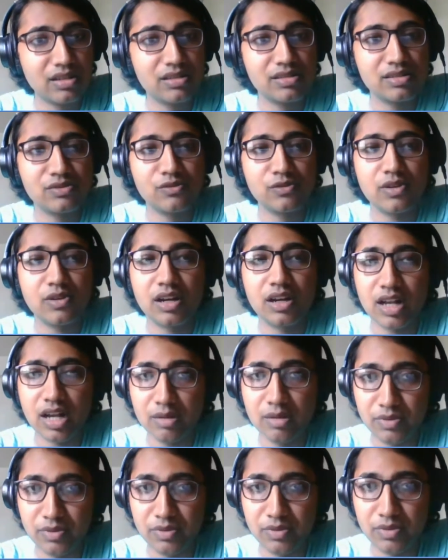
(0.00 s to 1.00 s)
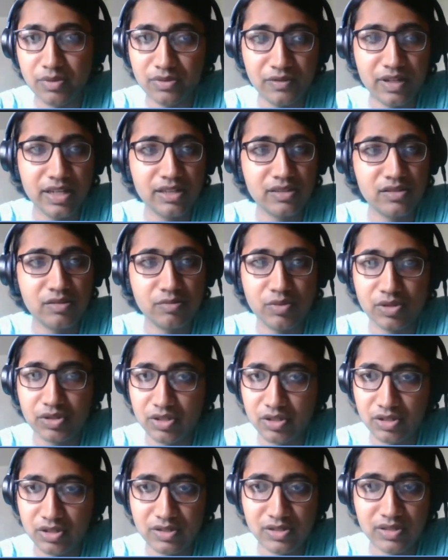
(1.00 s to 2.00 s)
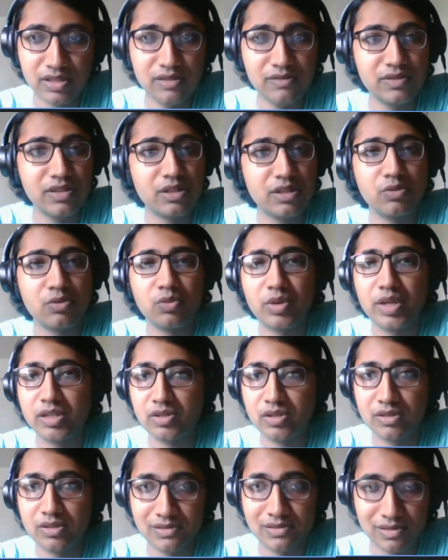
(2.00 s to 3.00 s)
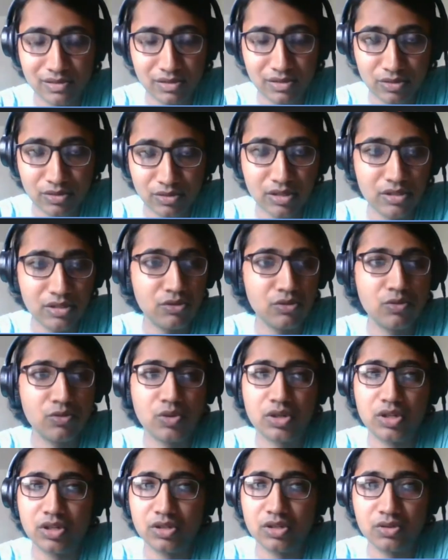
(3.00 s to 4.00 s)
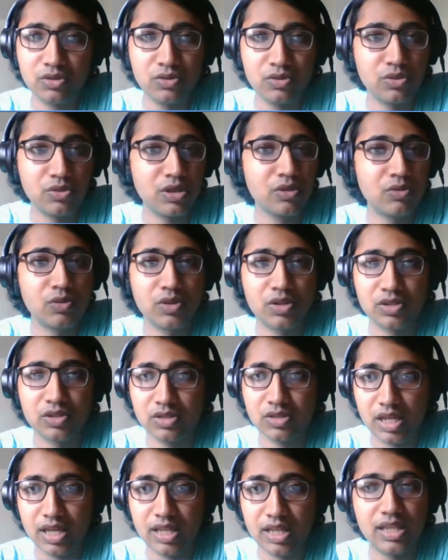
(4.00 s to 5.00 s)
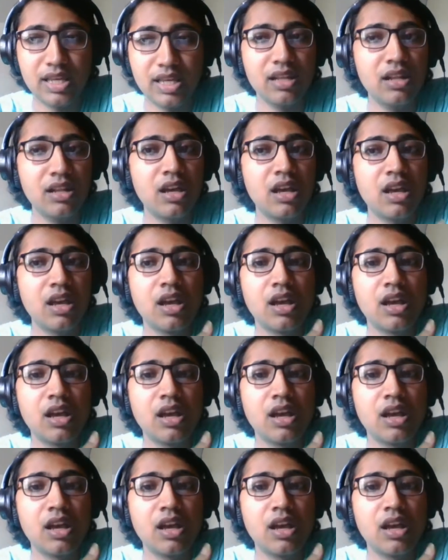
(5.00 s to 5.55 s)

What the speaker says: So a couple of lines about yourself, that which institute are you, what are you doing, what is, and then